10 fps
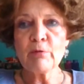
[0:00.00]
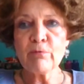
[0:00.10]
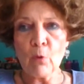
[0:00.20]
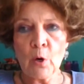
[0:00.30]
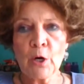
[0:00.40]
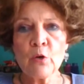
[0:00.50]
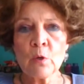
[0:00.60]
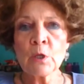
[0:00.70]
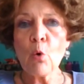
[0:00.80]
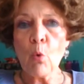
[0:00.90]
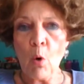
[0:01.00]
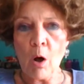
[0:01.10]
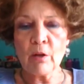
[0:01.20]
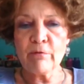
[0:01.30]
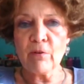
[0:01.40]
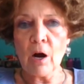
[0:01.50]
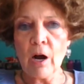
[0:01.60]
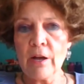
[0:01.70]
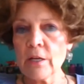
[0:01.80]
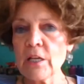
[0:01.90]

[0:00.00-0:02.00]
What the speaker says: before you can qualify,